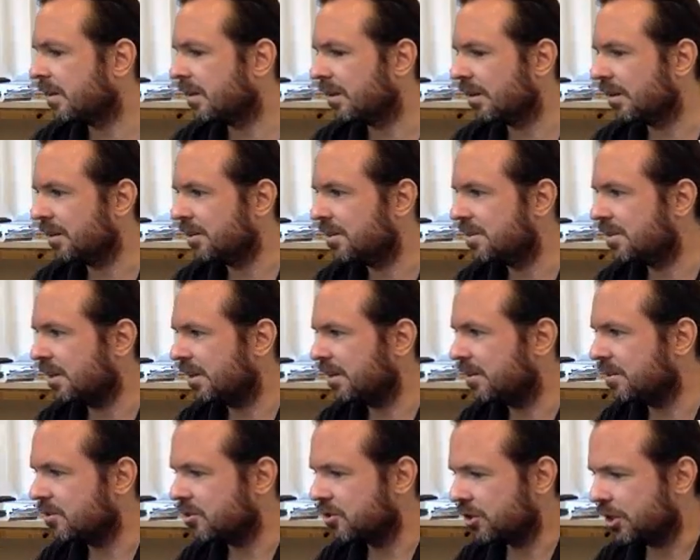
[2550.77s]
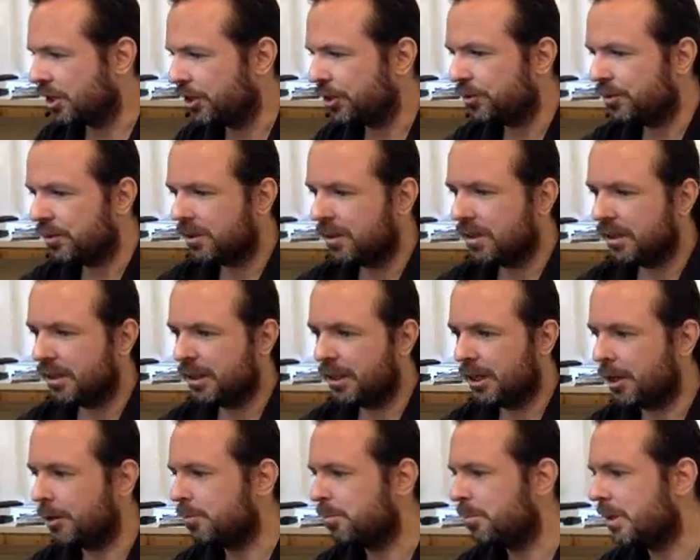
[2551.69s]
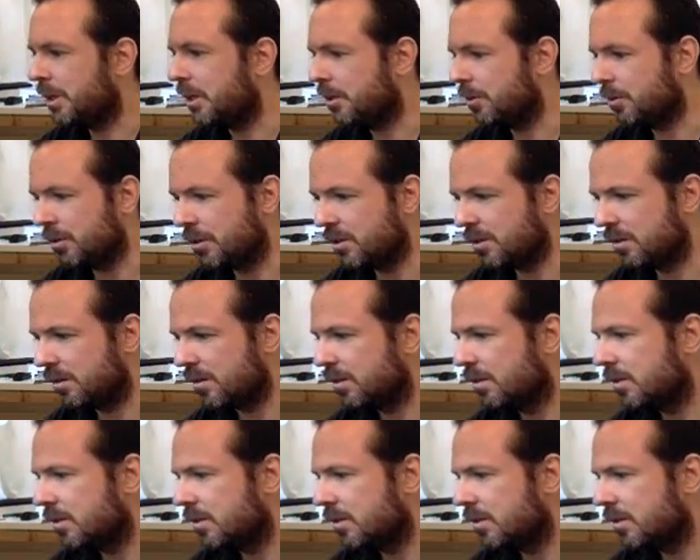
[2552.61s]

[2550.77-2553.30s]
It is genuinely ambiguous.